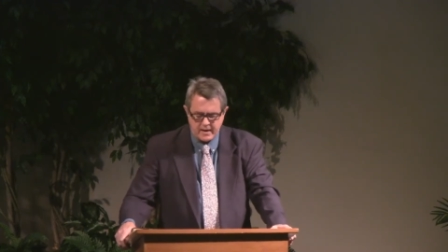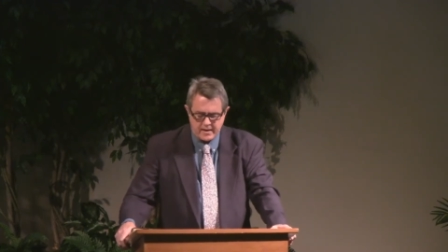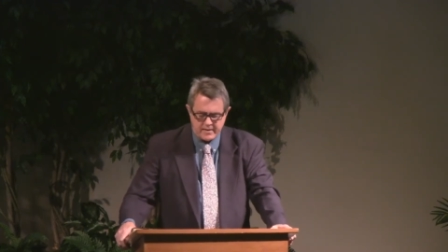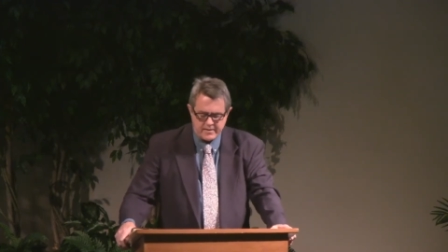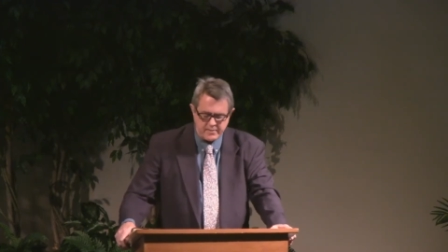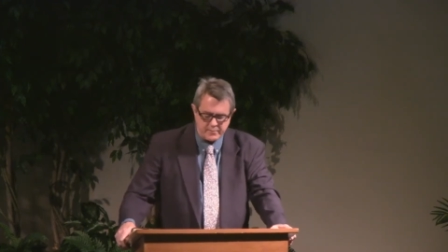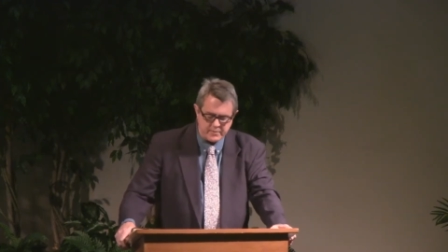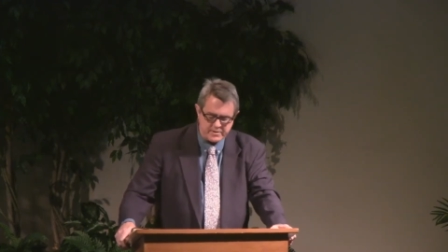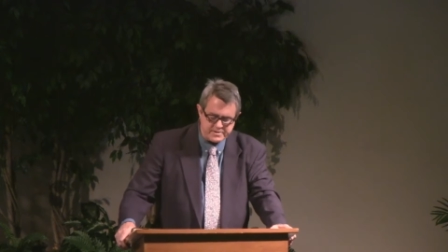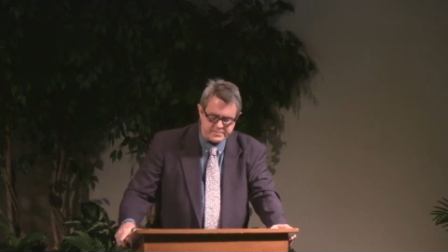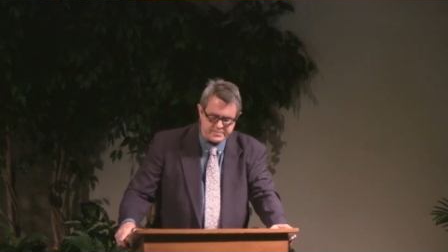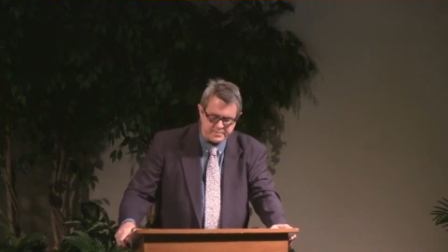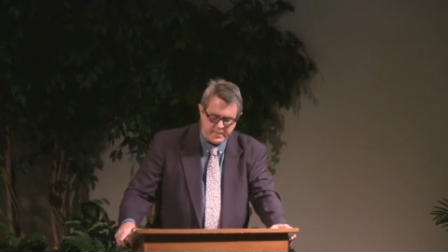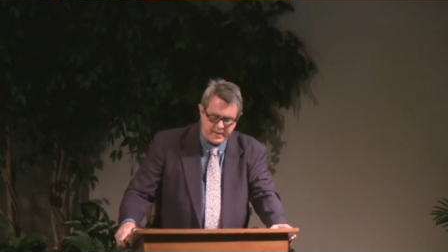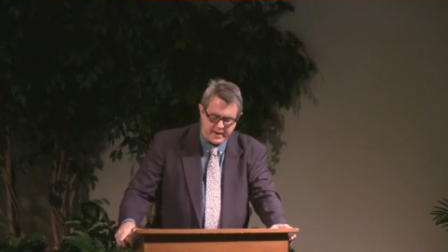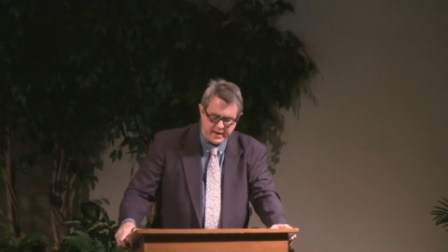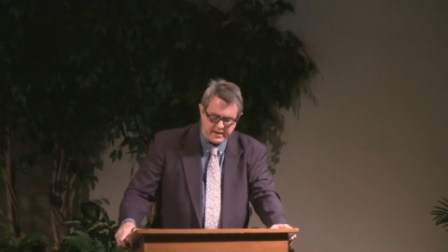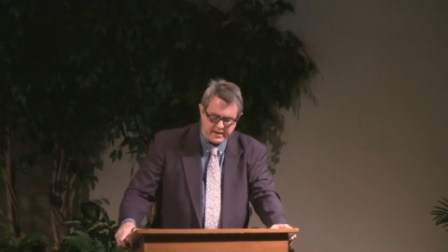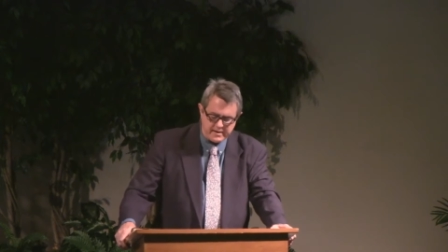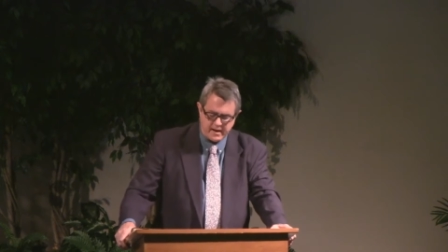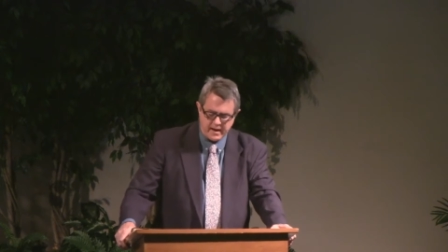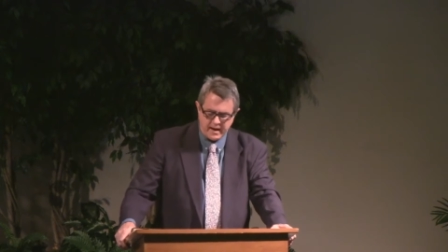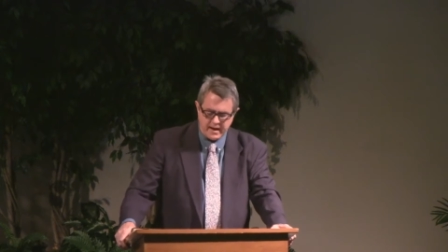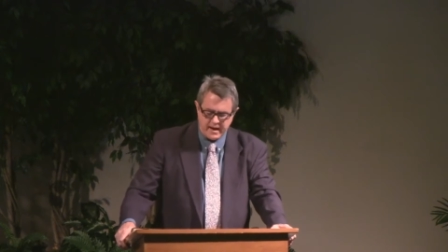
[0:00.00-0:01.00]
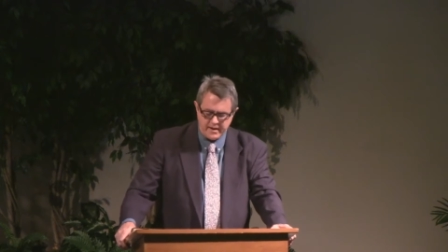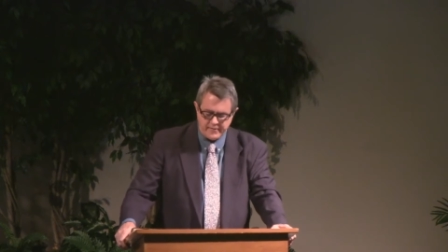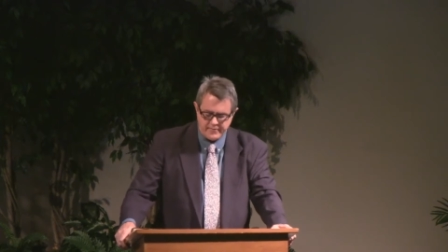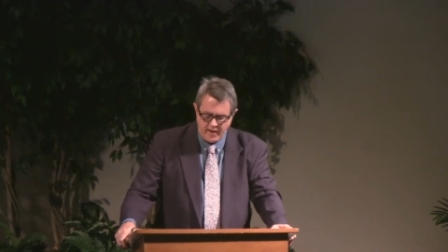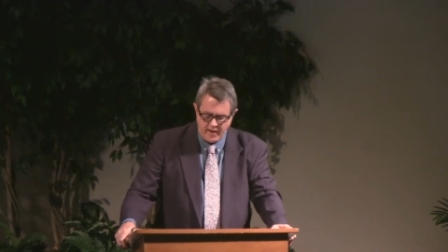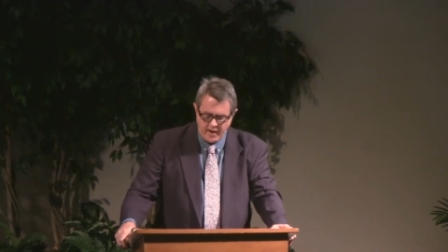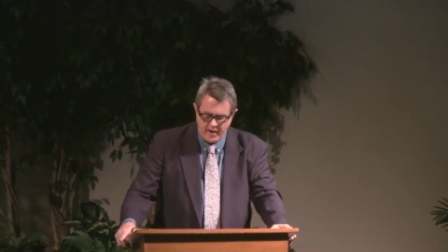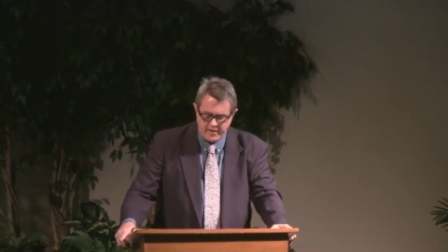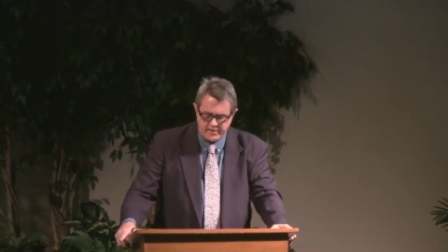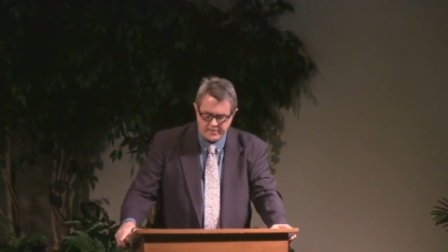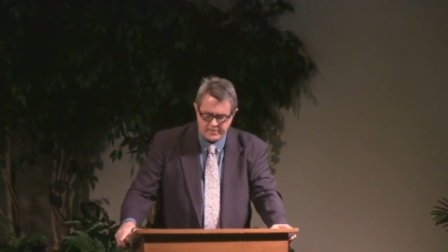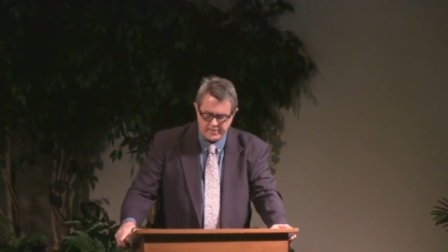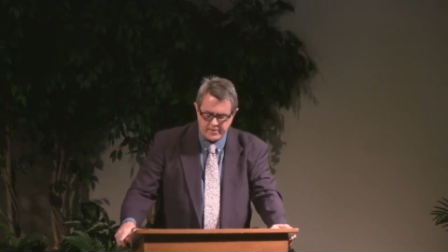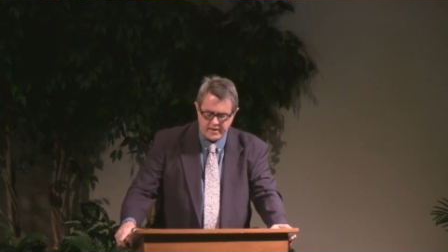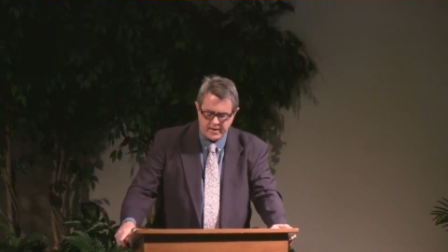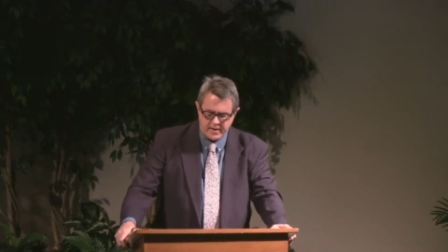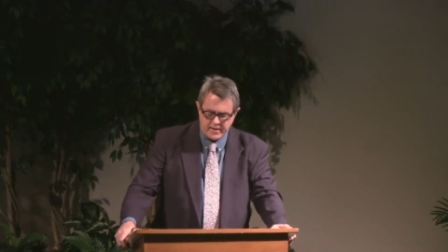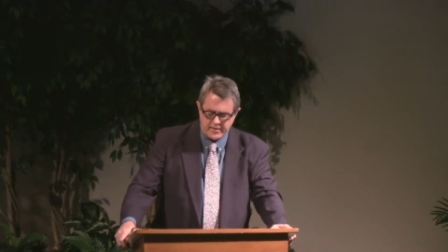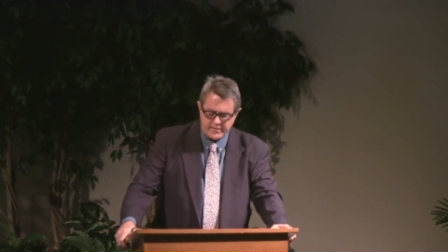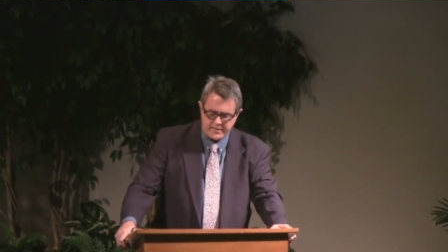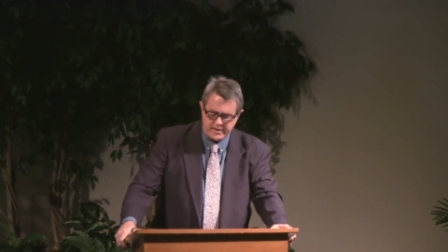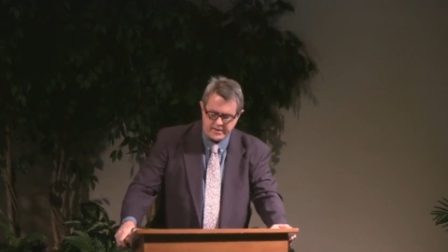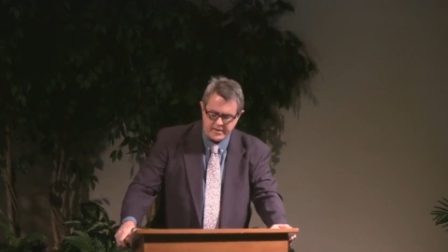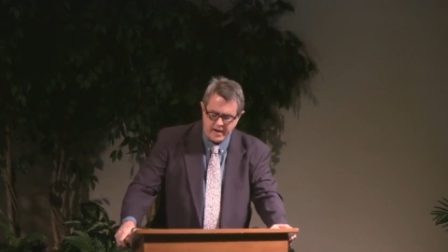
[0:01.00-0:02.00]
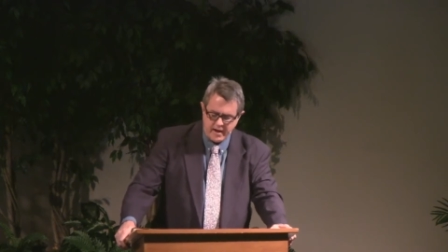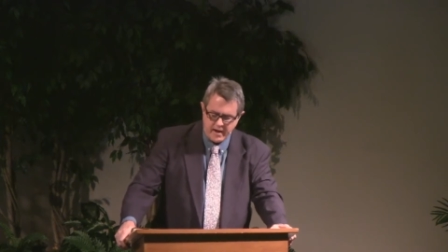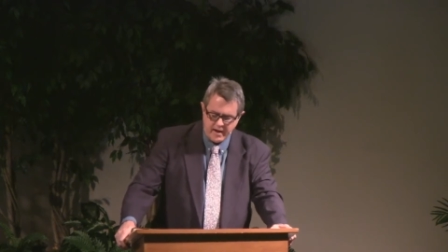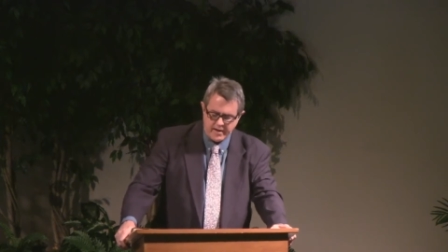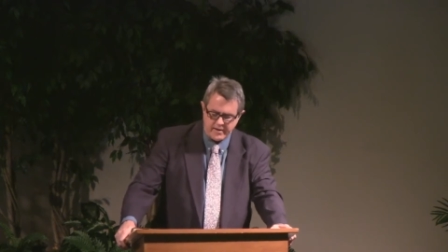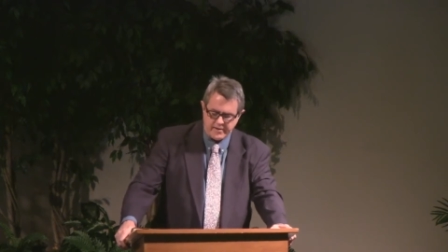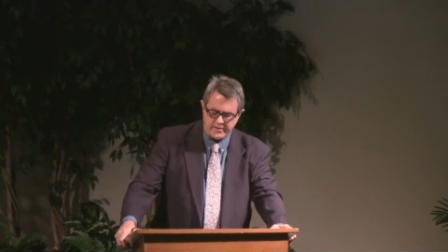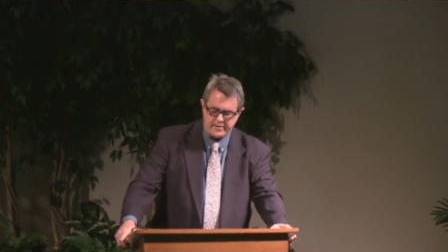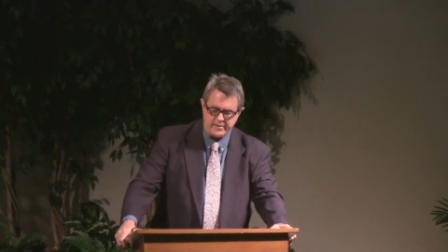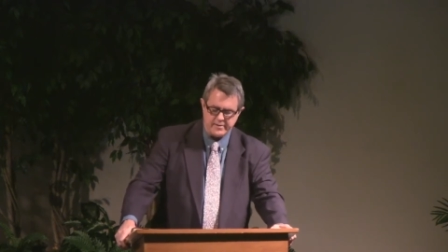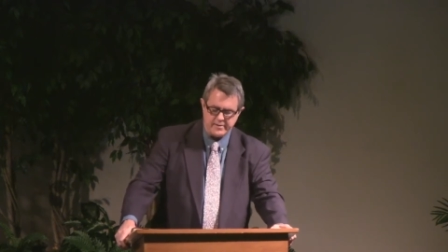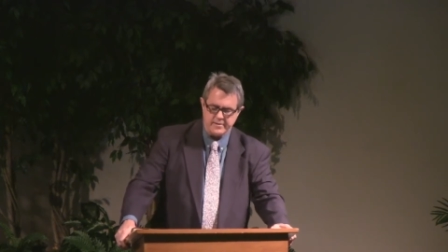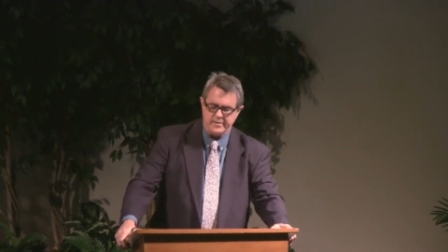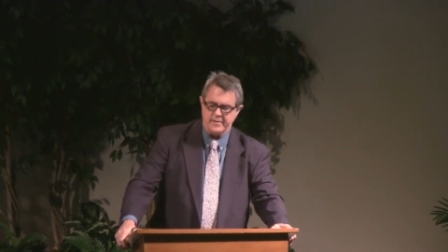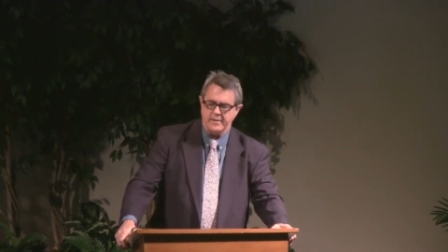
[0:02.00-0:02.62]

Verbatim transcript: then respect. If honor, then honor.